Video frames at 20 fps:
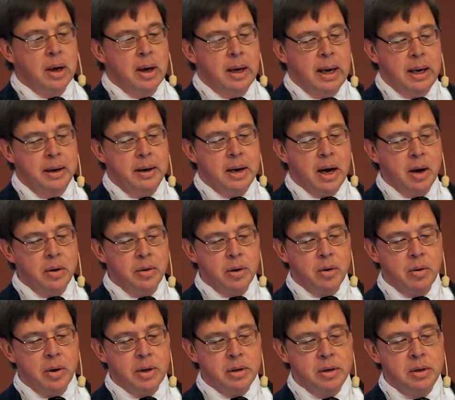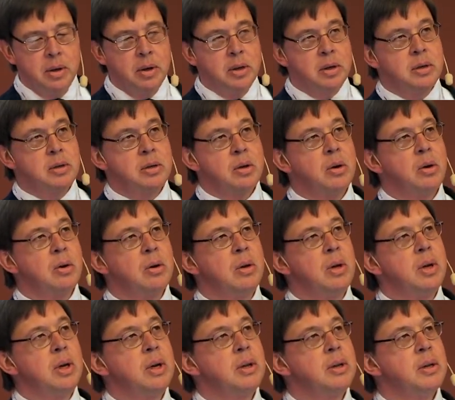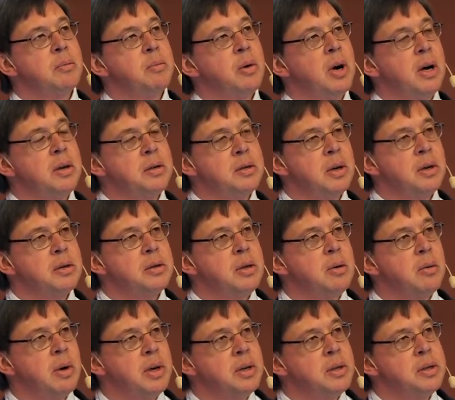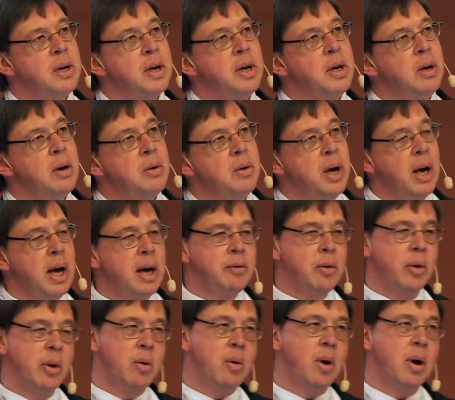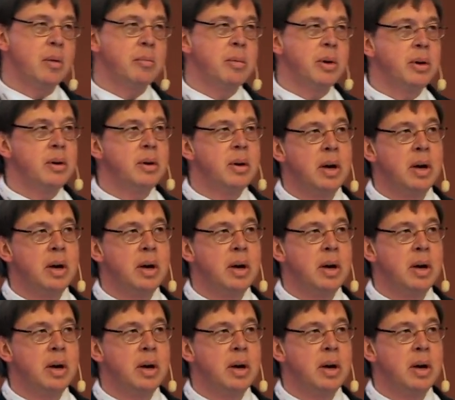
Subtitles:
And now the question is, early in the process, you want to say, okay, I have a requirement,